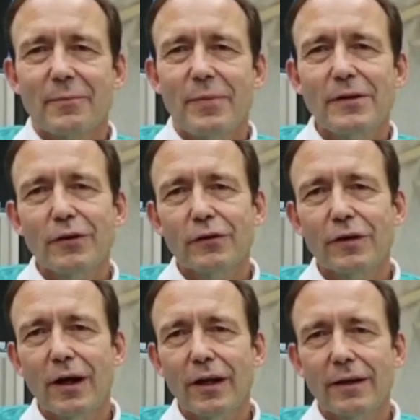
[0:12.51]

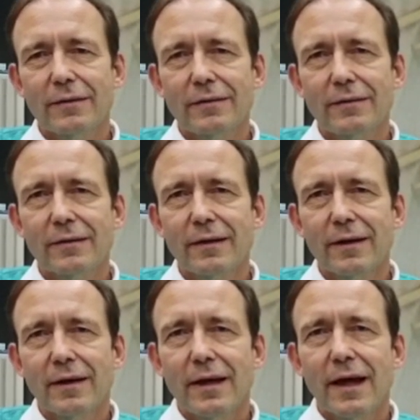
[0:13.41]
Esosonics
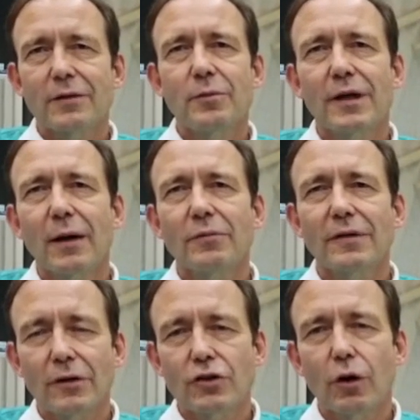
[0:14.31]
has become
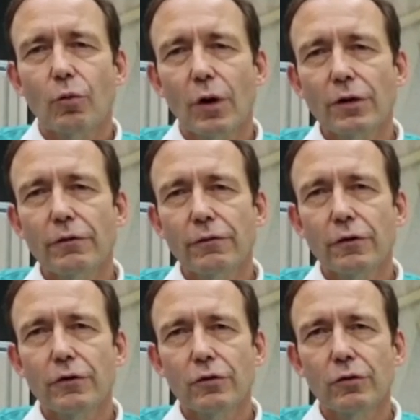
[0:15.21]
such a wonderful
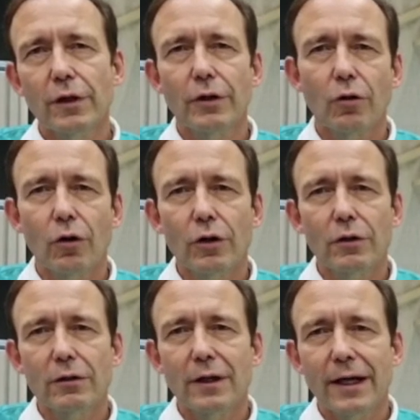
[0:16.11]
tool in
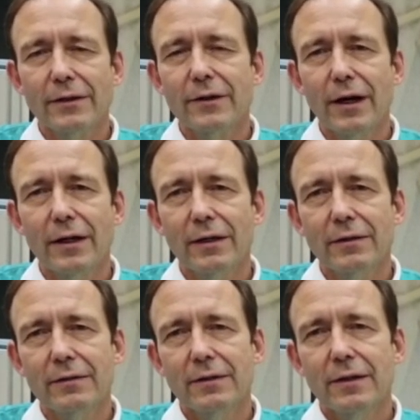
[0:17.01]
oral, endodontic,
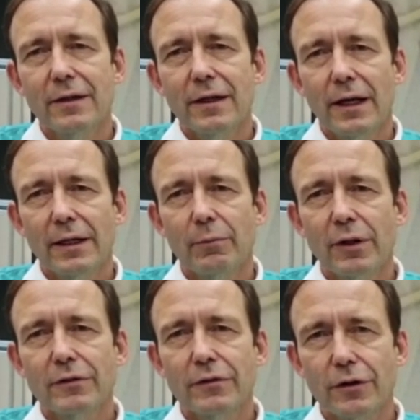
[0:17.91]
and
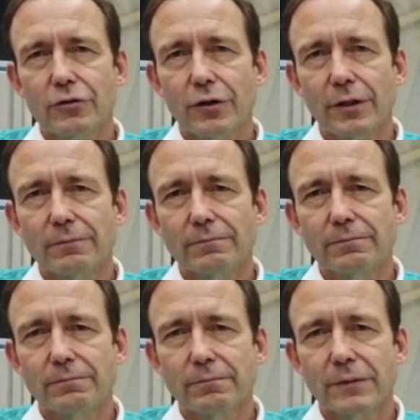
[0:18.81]
implant surgery.
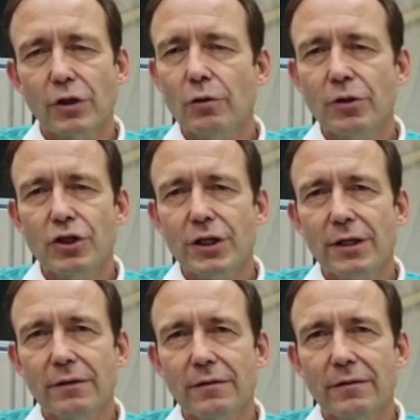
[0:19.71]
The new
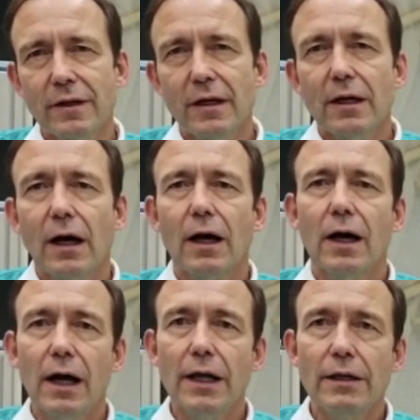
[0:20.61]
machines are
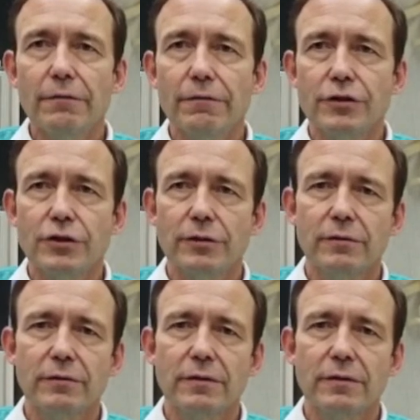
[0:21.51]
highly efficient,